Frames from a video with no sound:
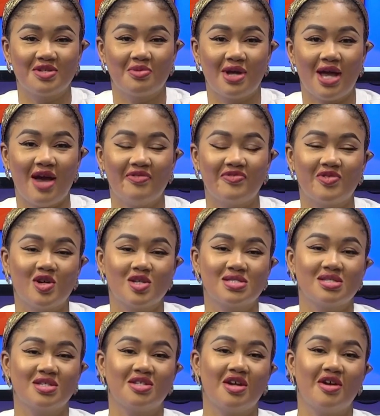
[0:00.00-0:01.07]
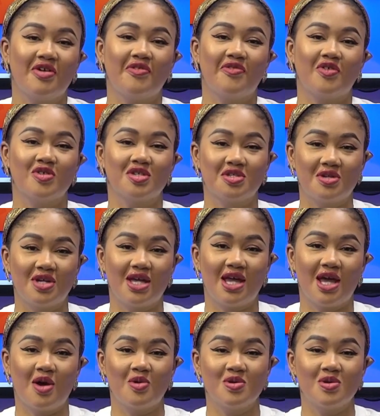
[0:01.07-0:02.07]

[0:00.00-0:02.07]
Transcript: We have Dr. SHERIF Okyeere here,